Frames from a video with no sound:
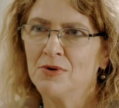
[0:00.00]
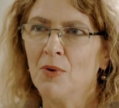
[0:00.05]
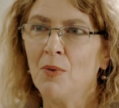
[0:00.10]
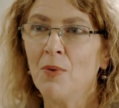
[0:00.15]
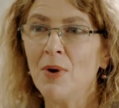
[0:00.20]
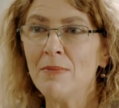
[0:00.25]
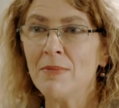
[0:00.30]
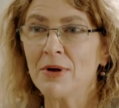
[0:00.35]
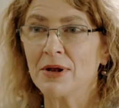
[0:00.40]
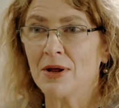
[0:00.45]

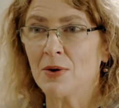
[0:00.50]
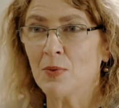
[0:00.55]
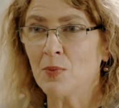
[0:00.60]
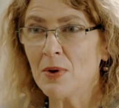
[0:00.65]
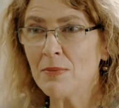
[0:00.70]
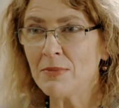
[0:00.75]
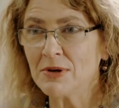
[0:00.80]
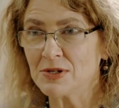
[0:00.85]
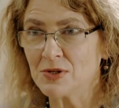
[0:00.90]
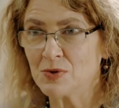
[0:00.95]
women and
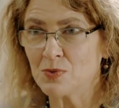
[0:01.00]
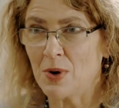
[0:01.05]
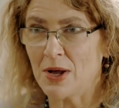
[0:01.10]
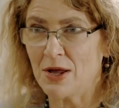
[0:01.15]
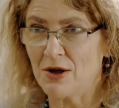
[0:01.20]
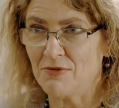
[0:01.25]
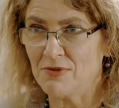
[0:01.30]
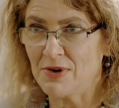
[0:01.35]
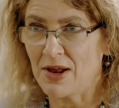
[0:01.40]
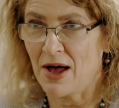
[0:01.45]
women's
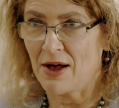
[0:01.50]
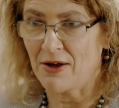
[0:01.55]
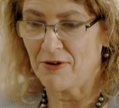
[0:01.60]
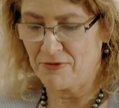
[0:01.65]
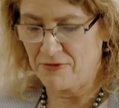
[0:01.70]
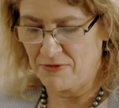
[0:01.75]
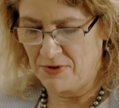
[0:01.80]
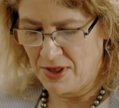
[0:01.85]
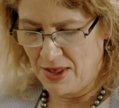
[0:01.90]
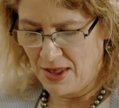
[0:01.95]
way of
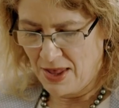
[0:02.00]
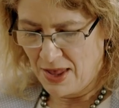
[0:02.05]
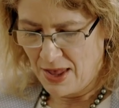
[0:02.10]
life.